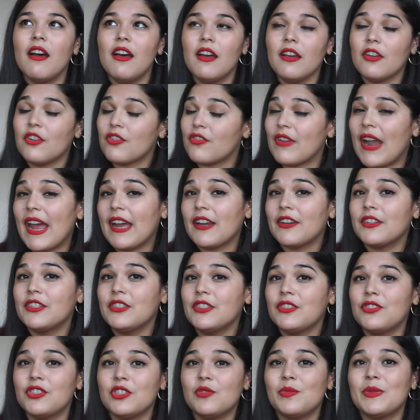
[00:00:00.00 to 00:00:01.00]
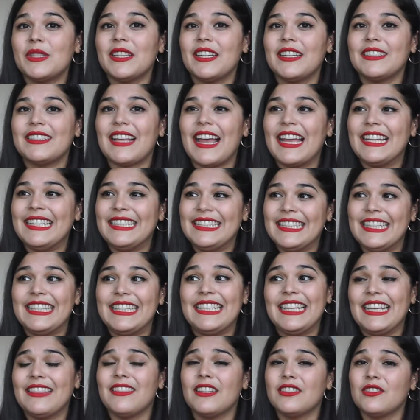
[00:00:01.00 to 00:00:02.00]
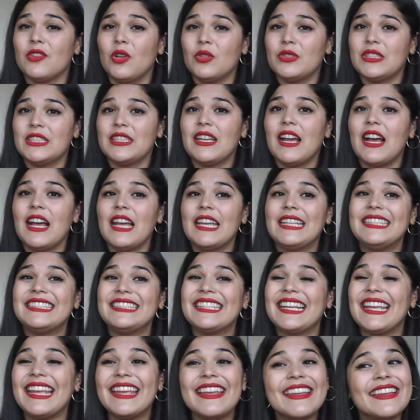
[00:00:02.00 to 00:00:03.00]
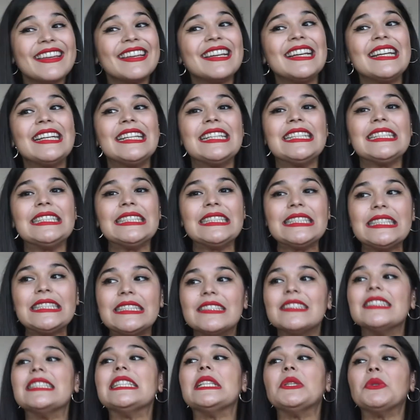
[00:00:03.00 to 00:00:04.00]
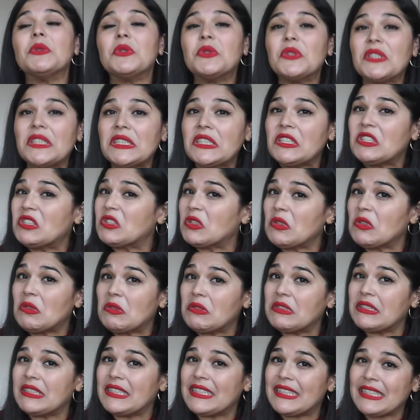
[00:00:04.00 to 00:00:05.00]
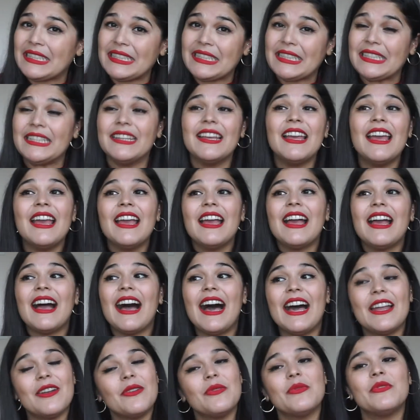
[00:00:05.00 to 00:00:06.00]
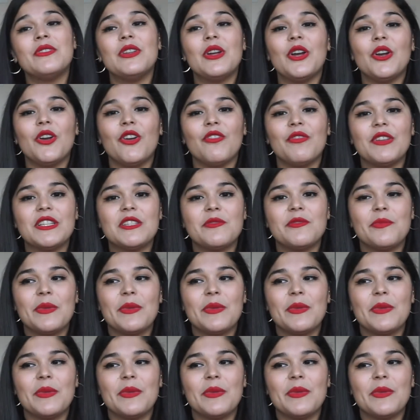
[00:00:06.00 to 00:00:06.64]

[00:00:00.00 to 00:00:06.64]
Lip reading: crackers, just because I did get the salted kind and they were really salty. I don't know if it's